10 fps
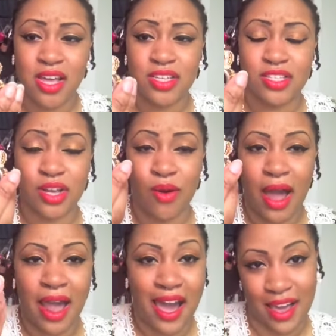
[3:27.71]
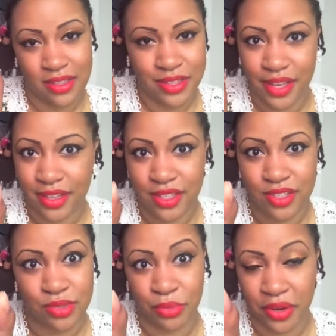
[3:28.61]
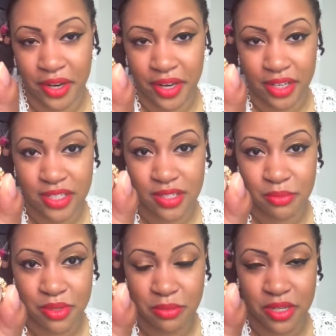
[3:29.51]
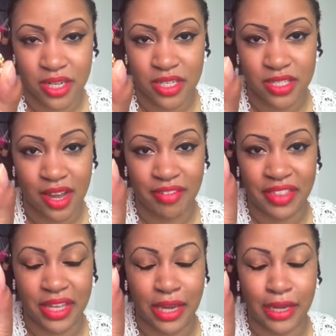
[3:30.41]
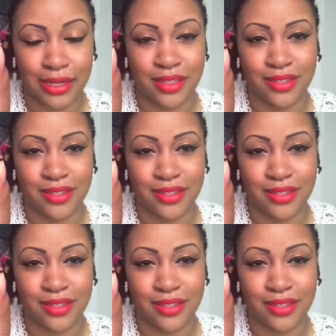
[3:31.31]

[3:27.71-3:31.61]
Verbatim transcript: So I had to get this ring simply because everything